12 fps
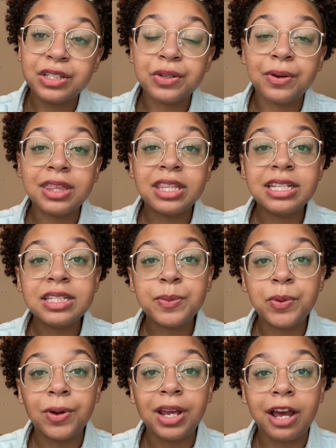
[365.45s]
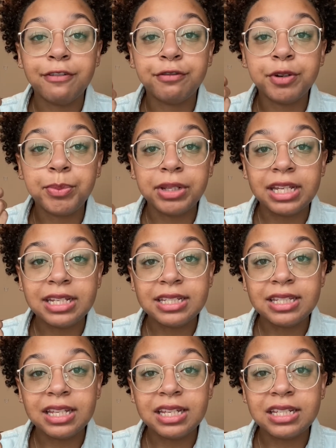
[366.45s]
So at this point, I've
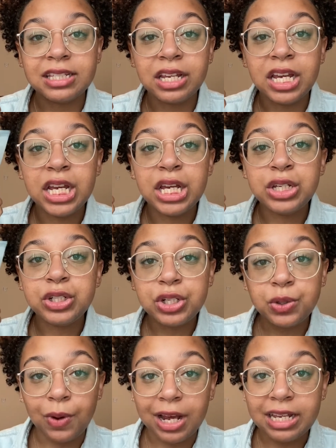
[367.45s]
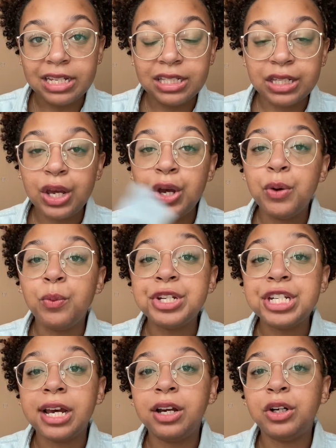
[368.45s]
replaced this twice,
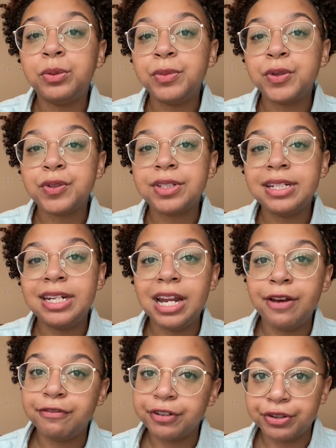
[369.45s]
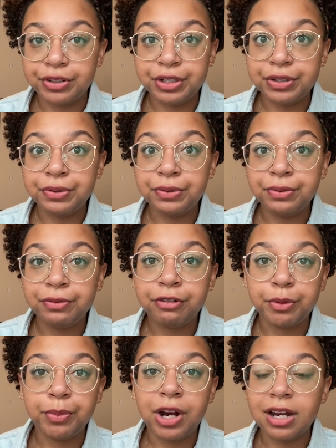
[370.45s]
which I almost never do for
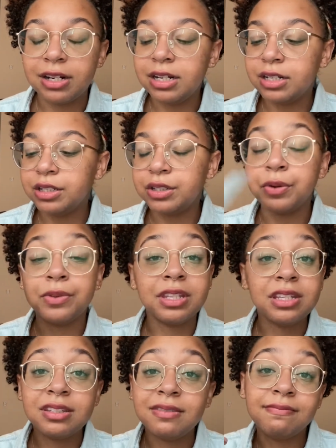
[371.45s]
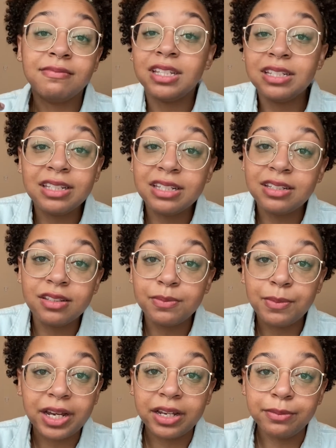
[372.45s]
products. So this is
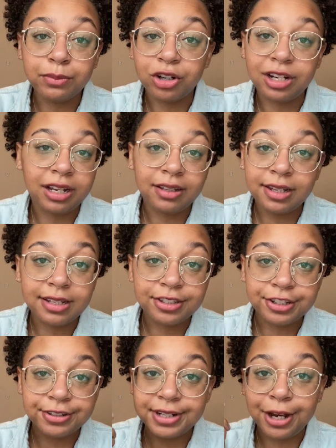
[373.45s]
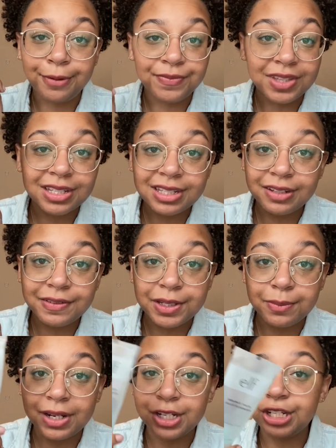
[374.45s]
my morning cleanser now. This lives
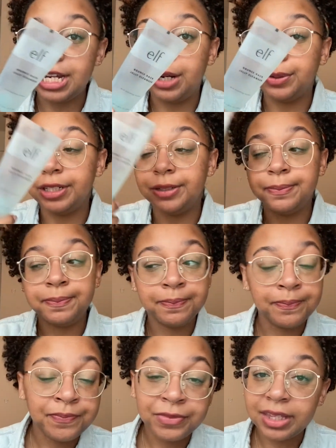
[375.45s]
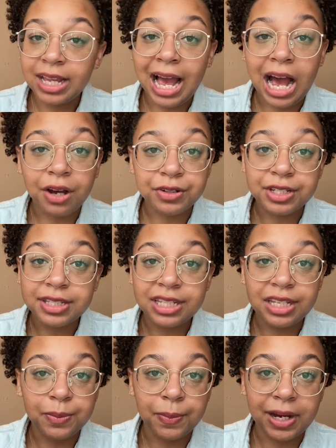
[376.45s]
in my shower. I'll just
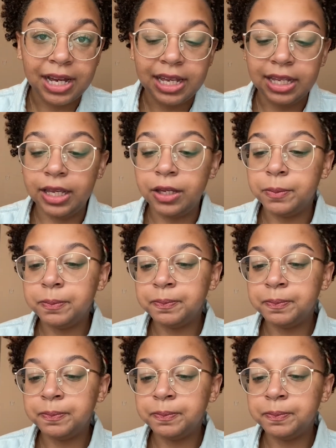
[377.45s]
keep buying it.